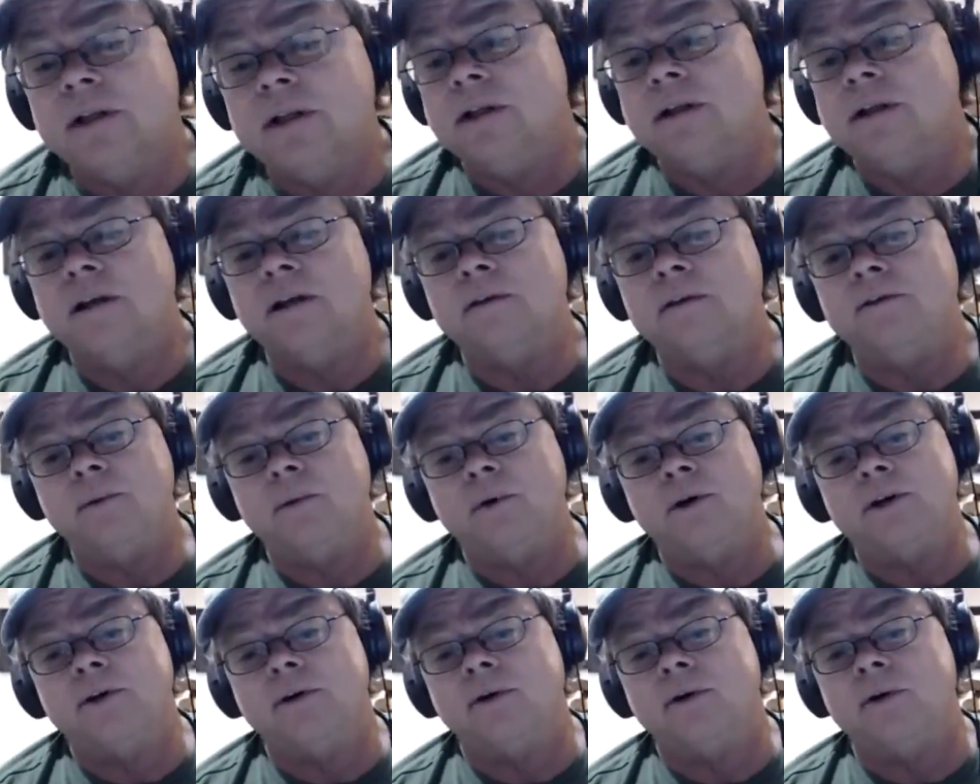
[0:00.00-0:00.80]
If you okay.
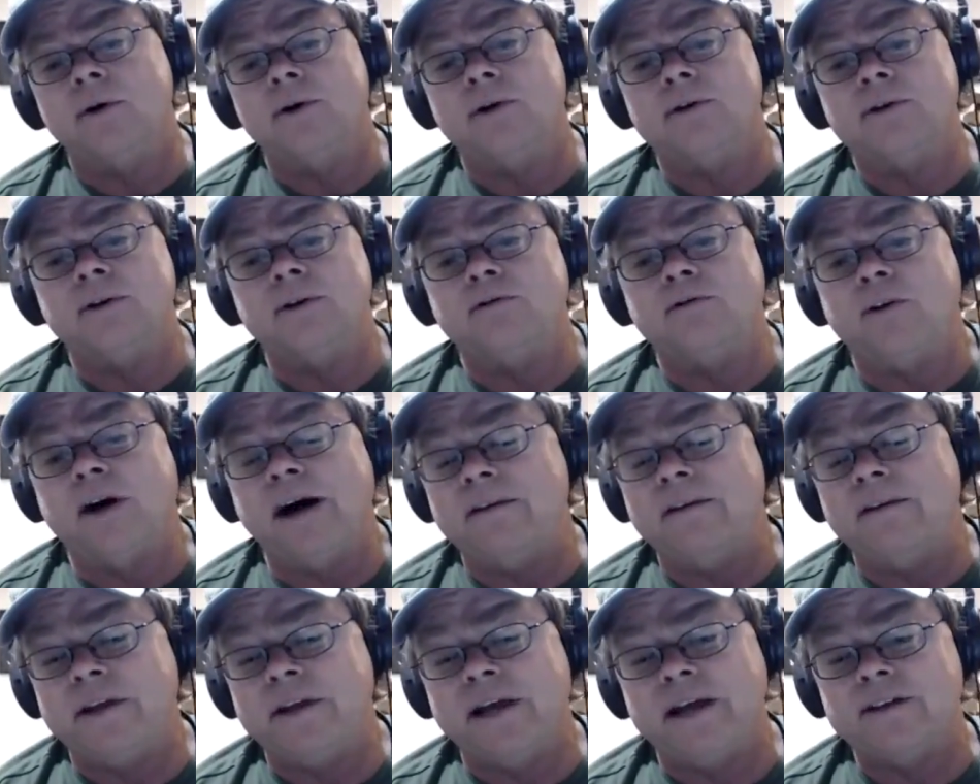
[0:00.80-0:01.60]
want to order the five
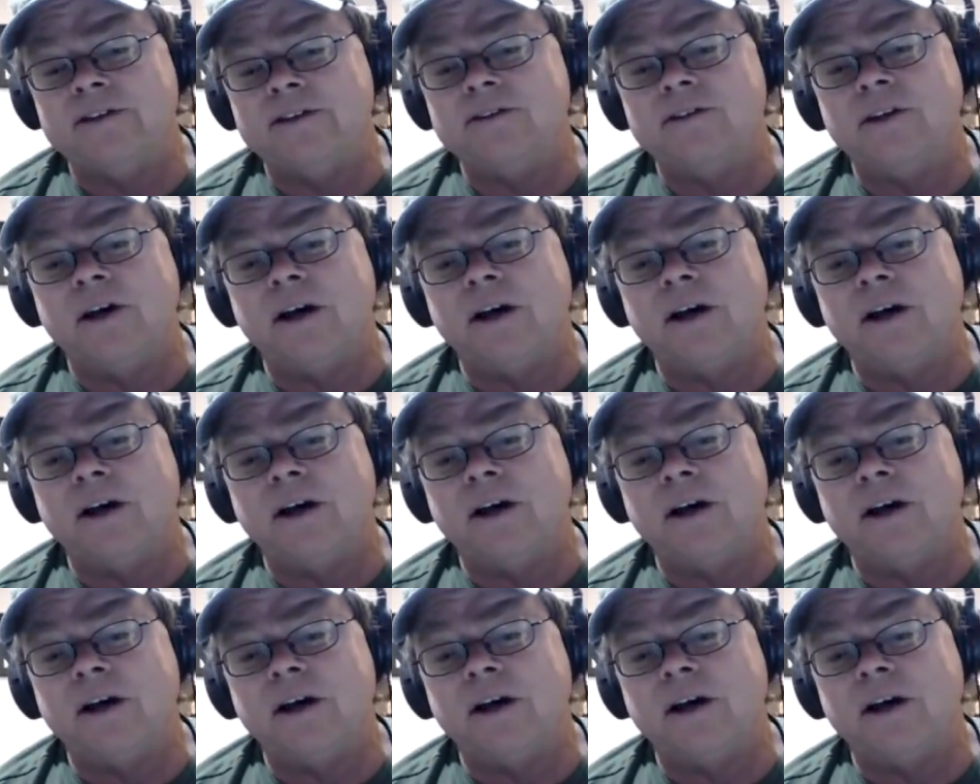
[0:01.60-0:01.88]
thousand dollar